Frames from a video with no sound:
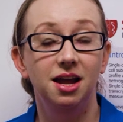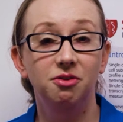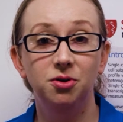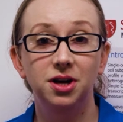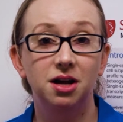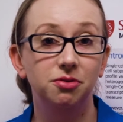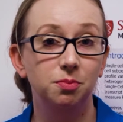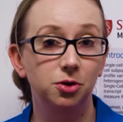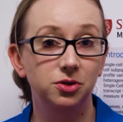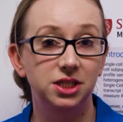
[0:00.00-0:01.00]
H I F one alpha
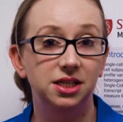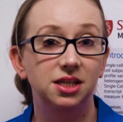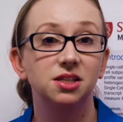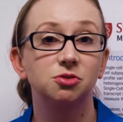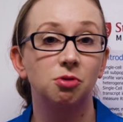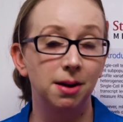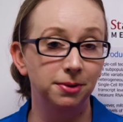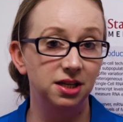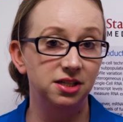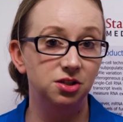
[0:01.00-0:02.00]
protein is
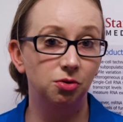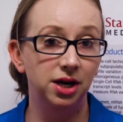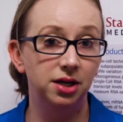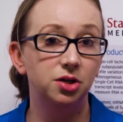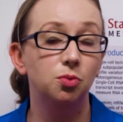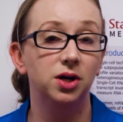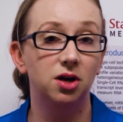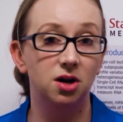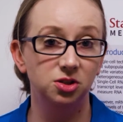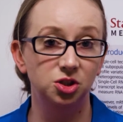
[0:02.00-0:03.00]
rapidly degraded when
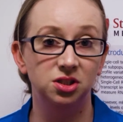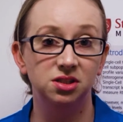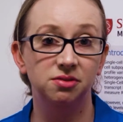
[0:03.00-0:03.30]
oxygen is